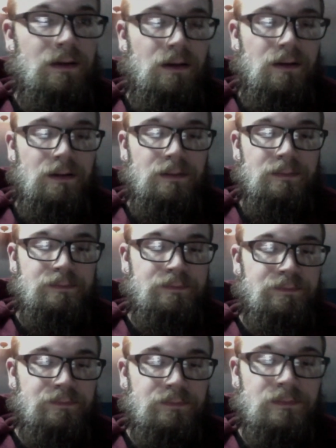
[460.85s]
um,
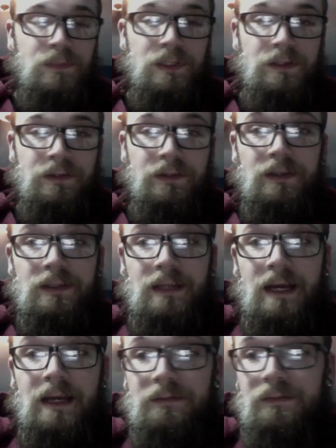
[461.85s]
breathing through your
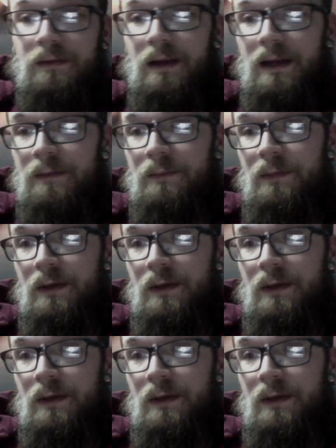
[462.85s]
diaphragm,